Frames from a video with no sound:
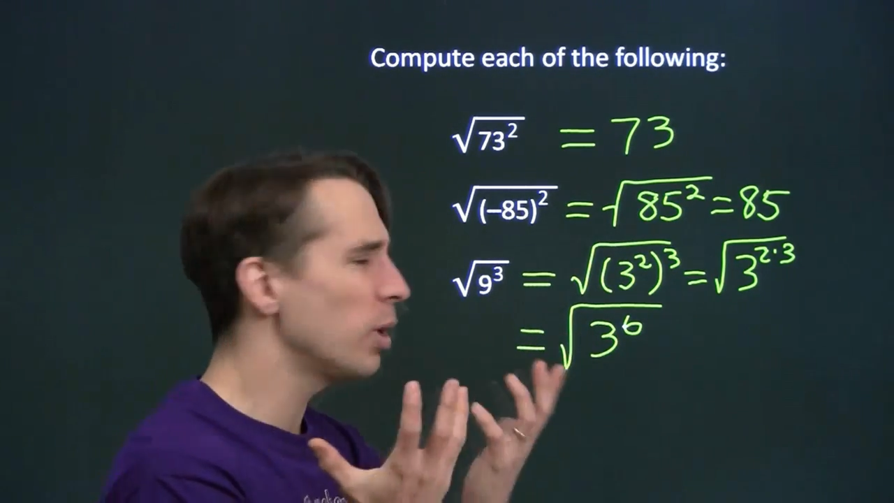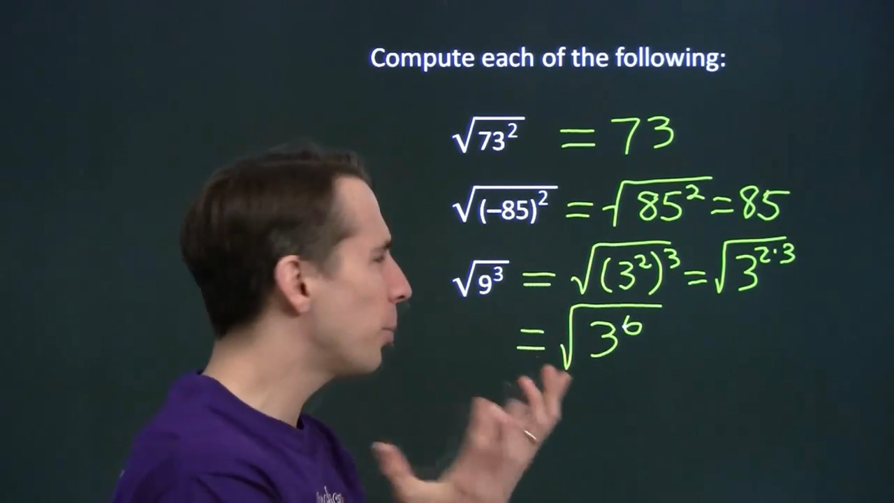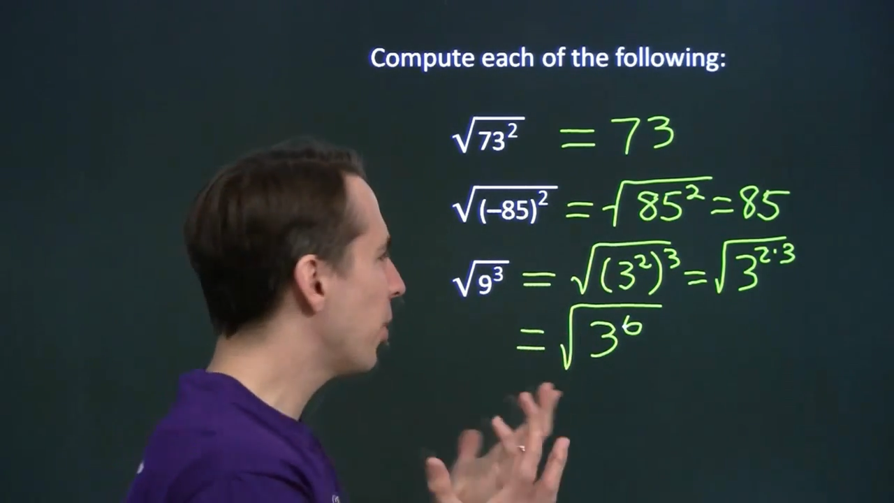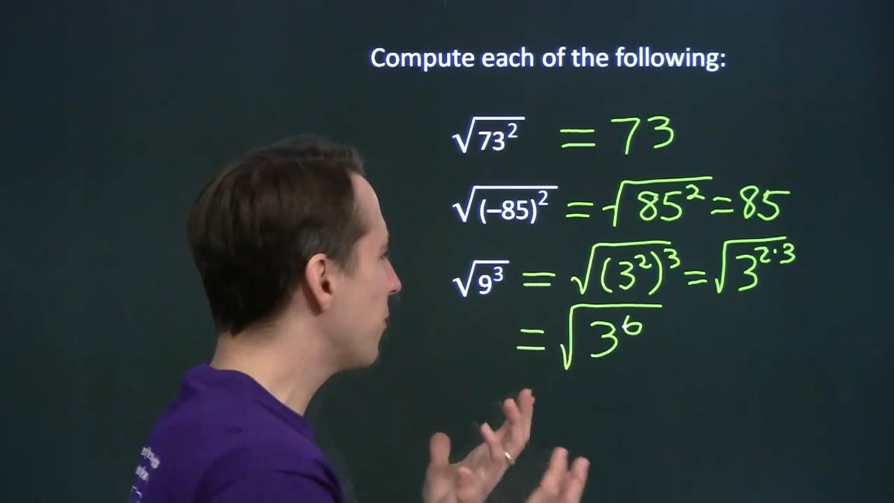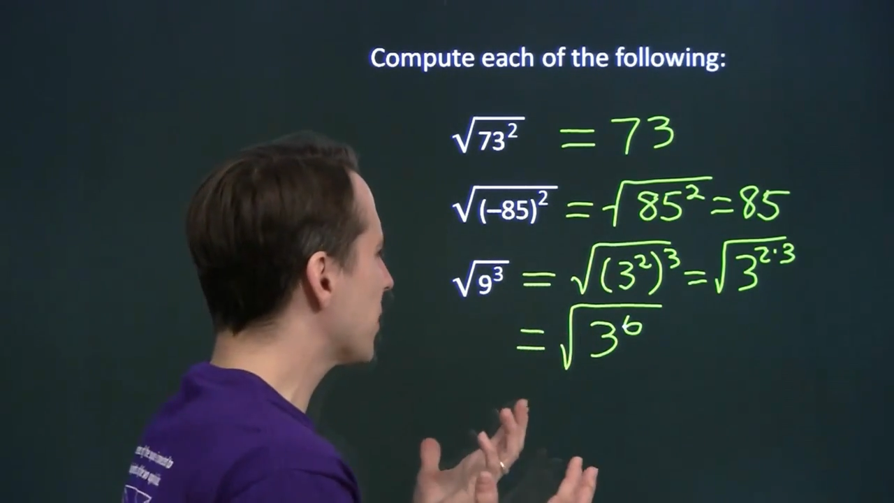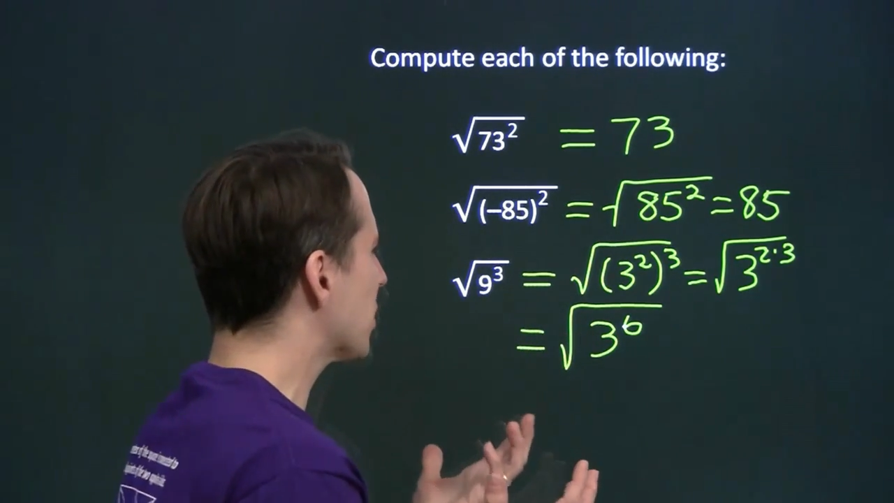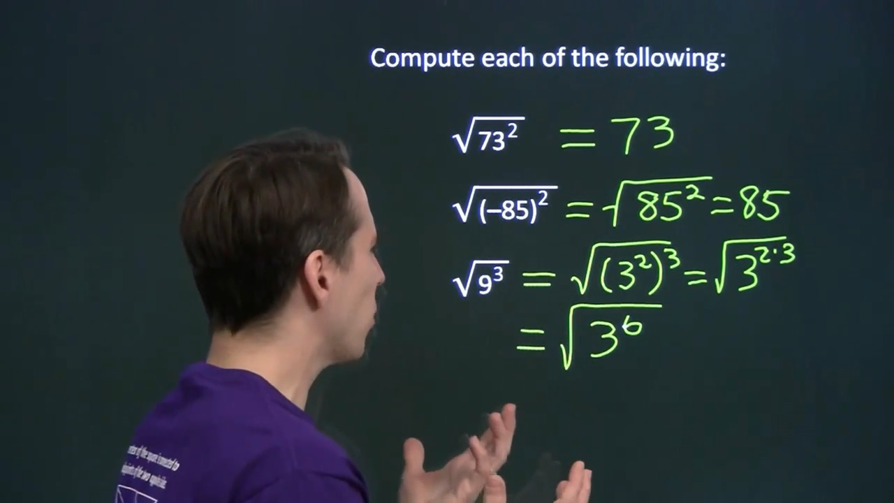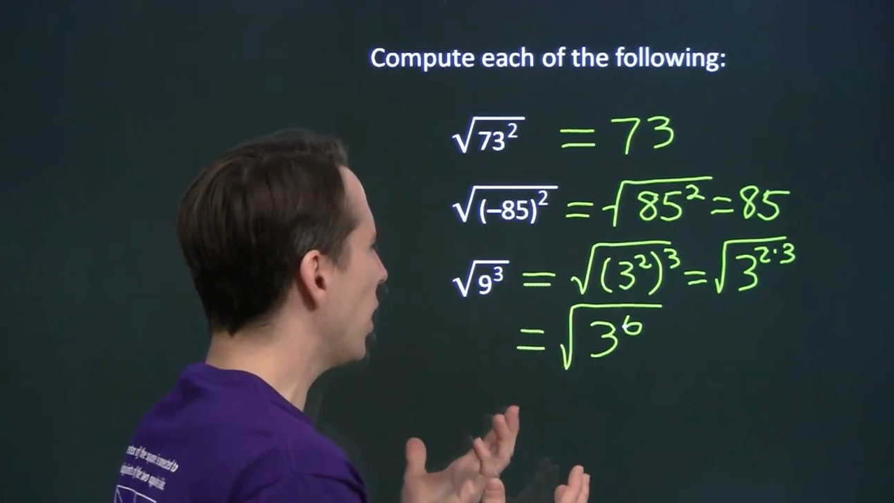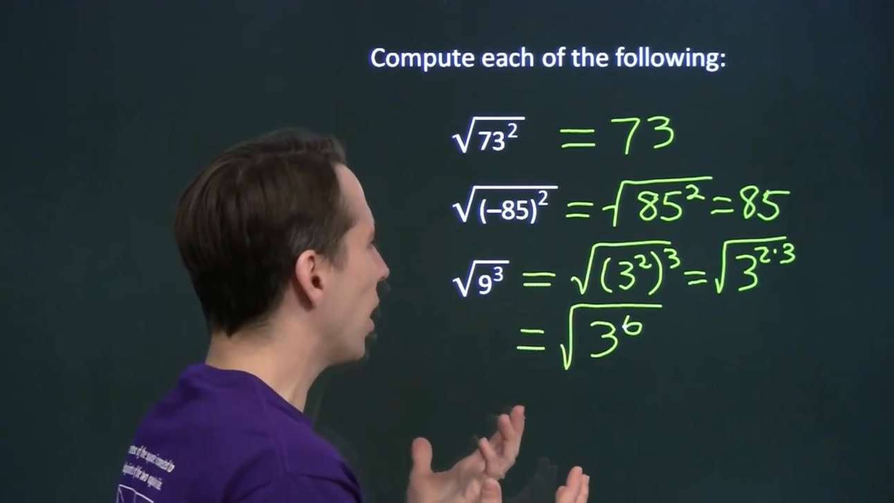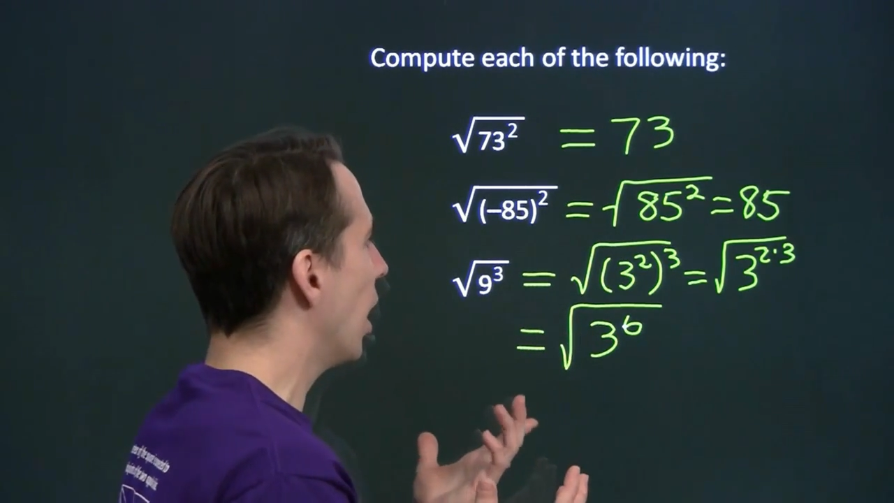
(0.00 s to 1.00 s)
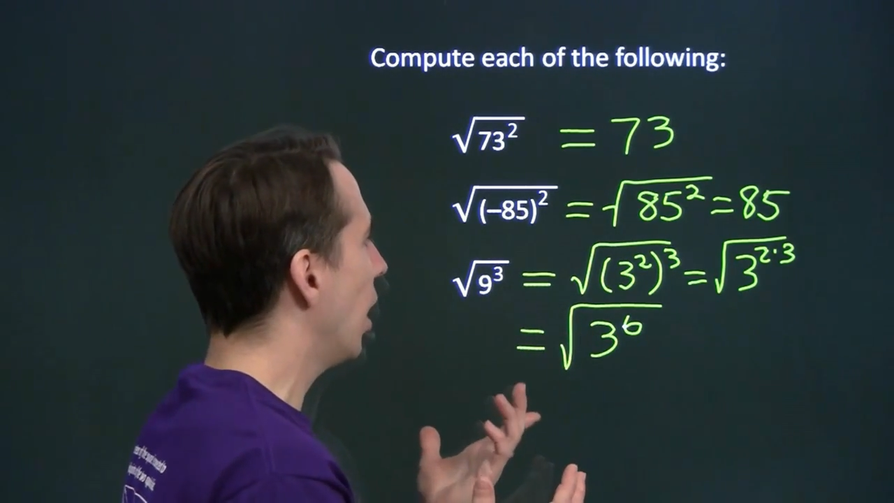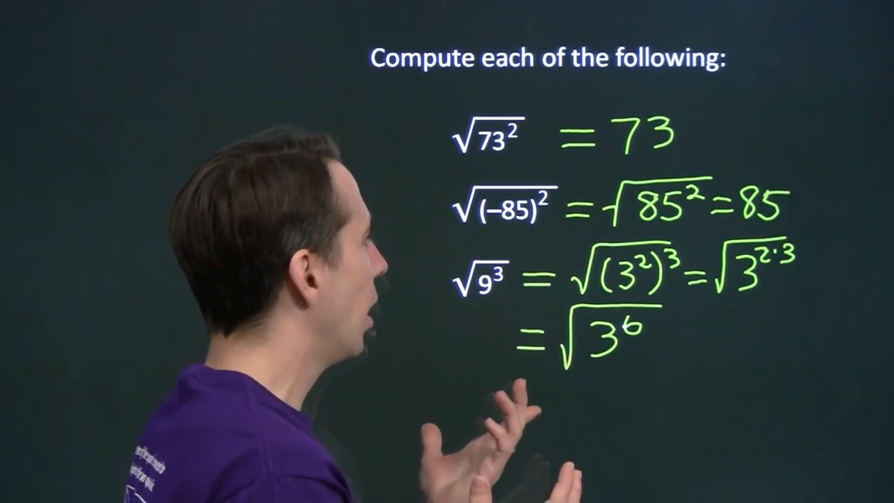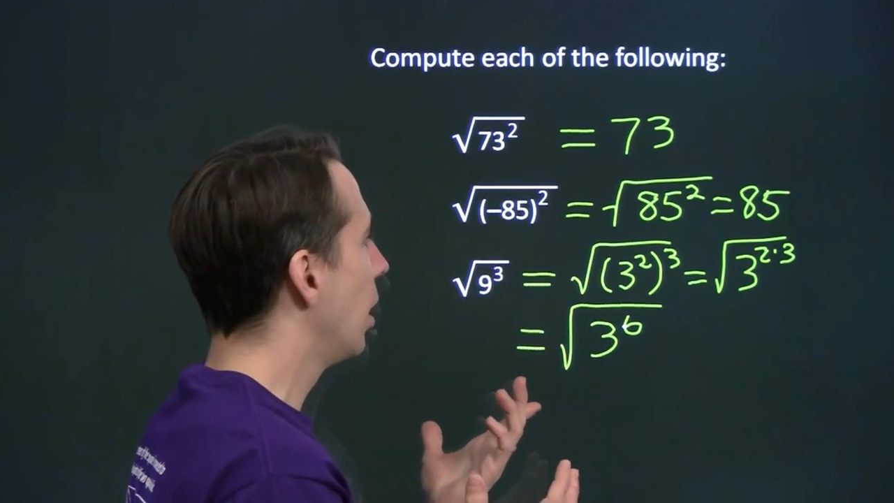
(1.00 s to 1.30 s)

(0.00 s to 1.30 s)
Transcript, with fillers: I want a perfect square.